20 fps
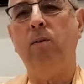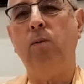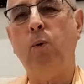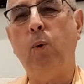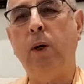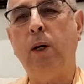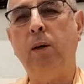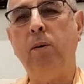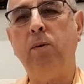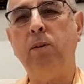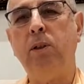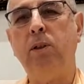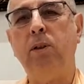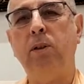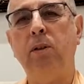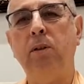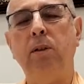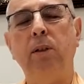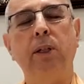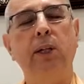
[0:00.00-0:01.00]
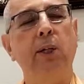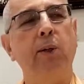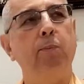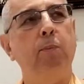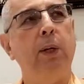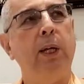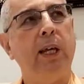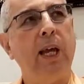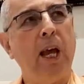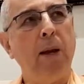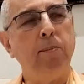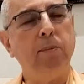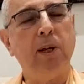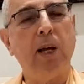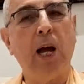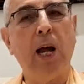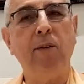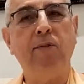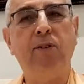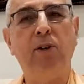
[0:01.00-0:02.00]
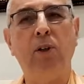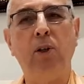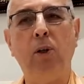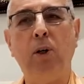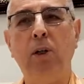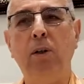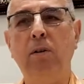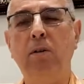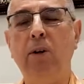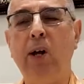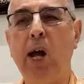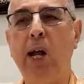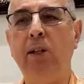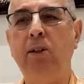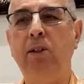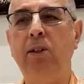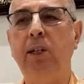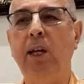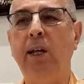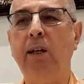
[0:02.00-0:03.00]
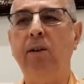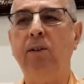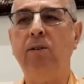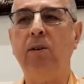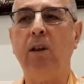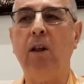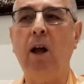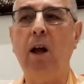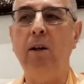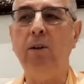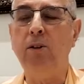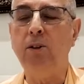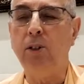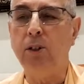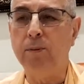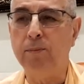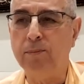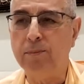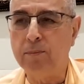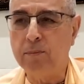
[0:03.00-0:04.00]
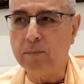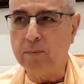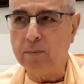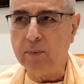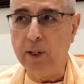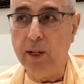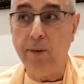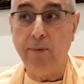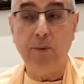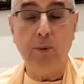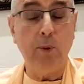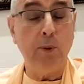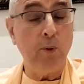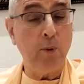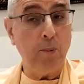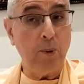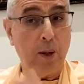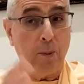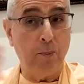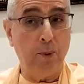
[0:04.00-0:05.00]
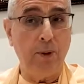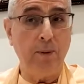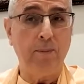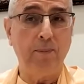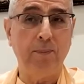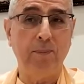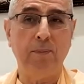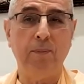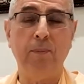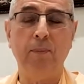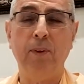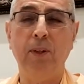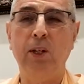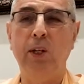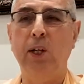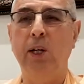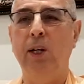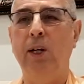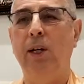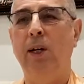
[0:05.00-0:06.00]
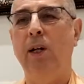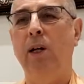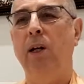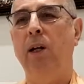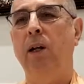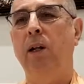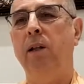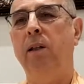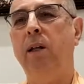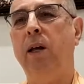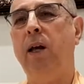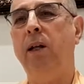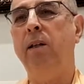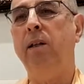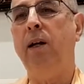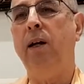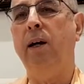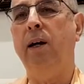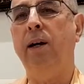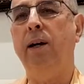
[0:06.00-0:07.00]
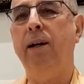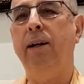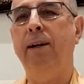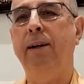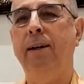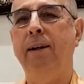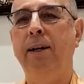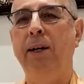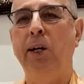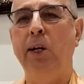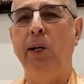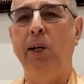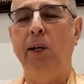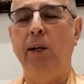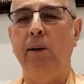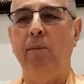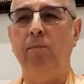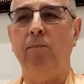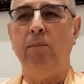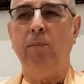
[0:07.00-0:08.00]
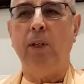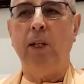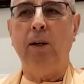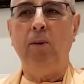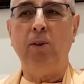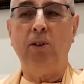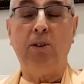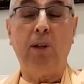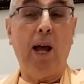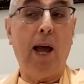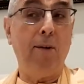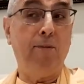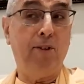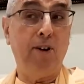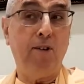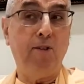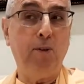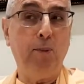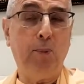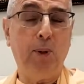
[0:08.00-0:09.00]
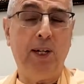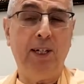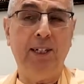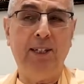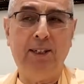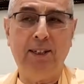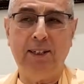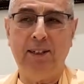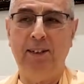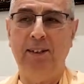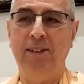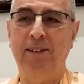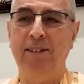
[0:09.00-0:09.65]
when it became time for Lord Narayan to take his lunch, if we remember, then it was time for everybody to